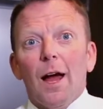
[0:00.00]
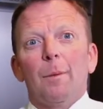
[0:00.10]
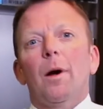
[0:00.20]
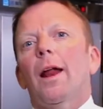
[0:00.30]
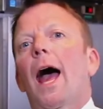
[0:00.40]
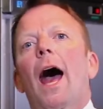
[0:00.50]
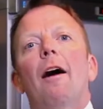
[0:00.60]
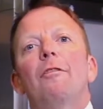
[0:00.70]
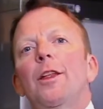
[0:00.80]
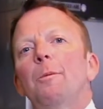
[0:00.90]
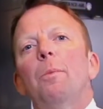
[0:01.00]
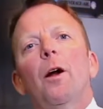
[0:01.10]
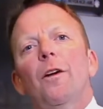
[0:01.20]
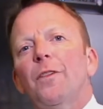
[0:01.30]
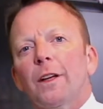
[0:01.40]
I'm going to have the
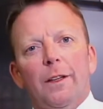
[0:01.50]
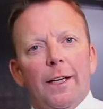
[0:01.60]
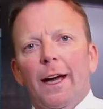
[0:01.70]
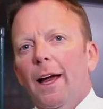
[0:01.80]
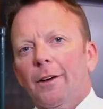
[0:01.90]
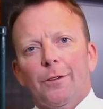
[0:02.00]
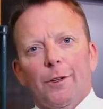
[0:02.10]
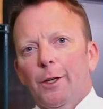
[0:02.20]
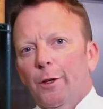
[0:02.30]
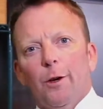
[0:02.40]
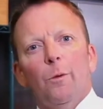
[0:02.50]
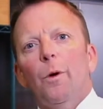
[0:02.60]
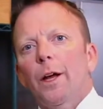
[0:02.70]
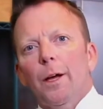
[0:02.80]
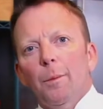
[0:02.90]
perfectly executed
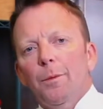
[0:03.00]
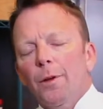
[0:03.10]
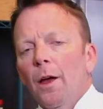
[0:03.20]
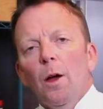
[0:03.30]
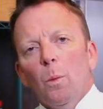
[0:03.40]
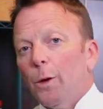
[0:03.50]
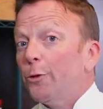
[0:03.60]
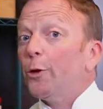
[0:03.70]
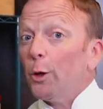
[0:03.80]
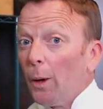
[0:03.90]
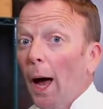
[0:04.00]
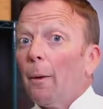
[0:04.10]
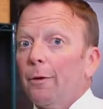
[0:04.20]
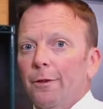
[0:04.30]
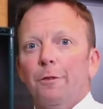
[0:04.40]
ribs with 2
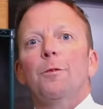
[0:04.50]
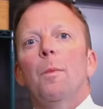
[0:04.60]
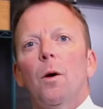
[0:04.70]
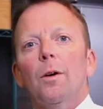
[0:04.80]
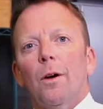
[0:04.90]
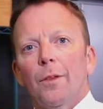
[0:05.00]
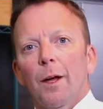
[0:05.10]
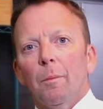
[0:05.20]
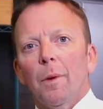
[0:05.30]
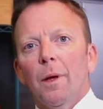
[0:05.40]
hours of smoke on them.